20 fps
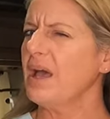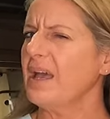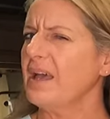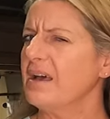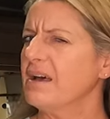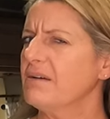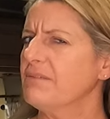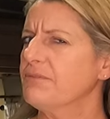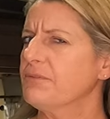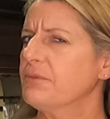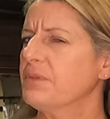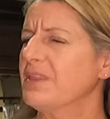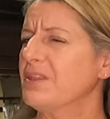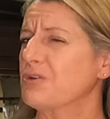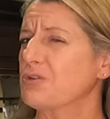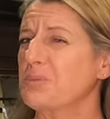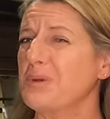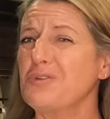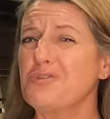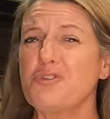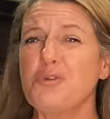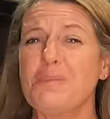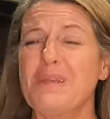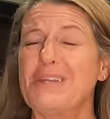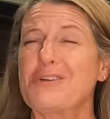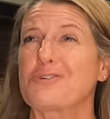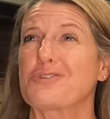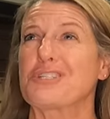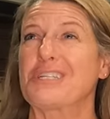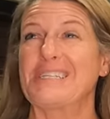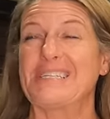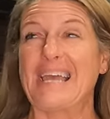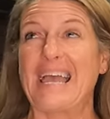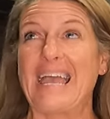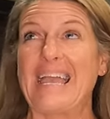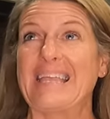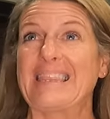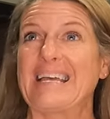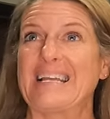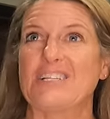have, they're supposed to be here
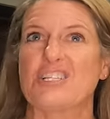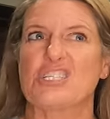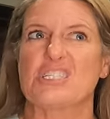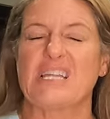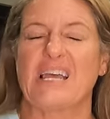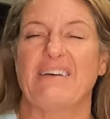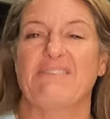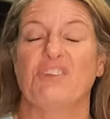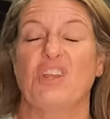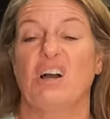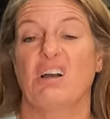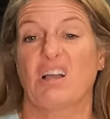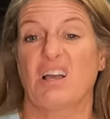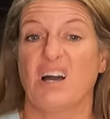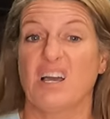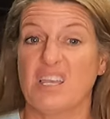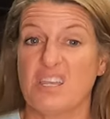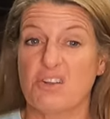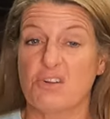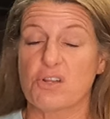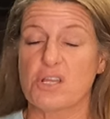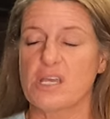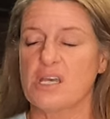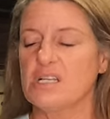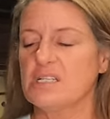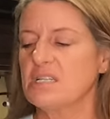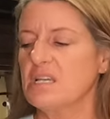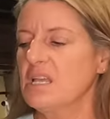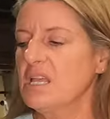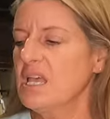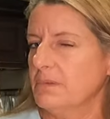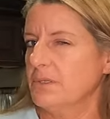today, they just have not got here yet.